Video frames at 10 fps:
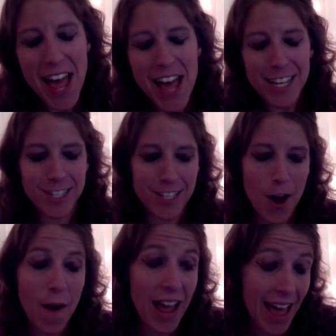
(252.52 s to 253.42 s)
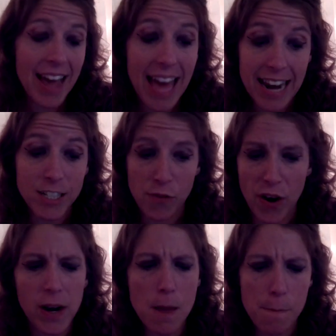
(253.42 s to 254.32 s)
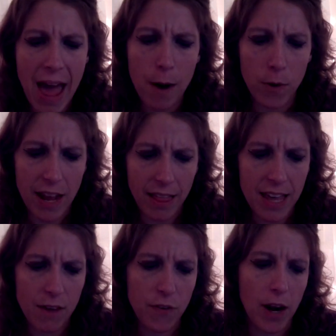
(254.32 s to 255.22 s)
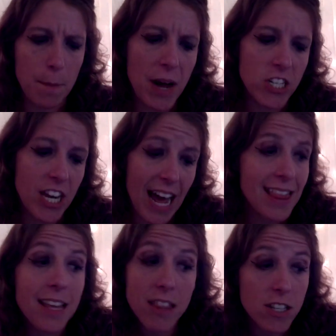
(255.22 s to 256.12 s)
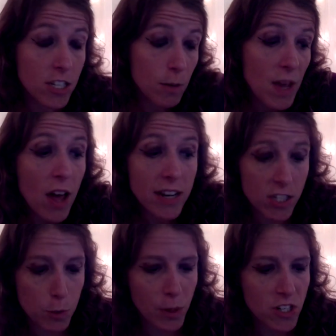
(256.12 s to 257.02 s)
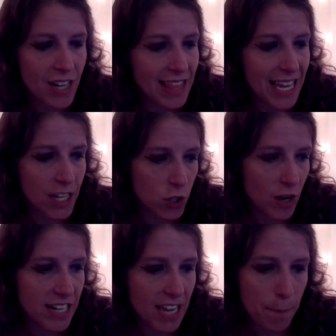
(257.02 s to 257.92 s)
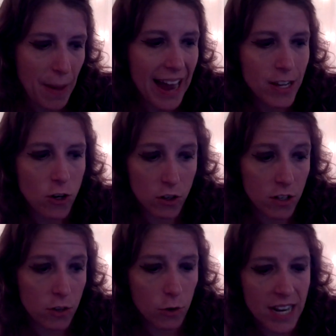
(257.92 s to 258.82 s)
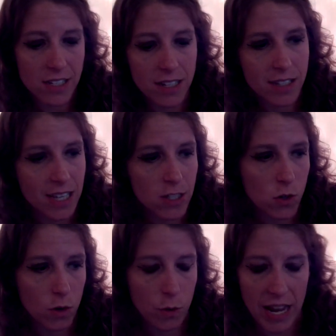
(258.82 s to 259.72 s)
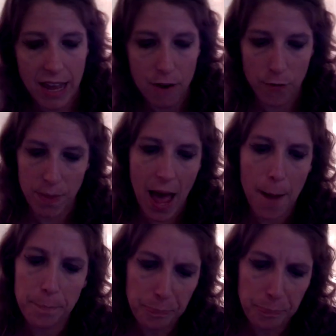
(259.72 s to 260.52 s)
So, again, it's very empowered. I like it very much. And I think that, to be honest, this person, I think, is trying to get back in your good graces. That's sort of what I get from that.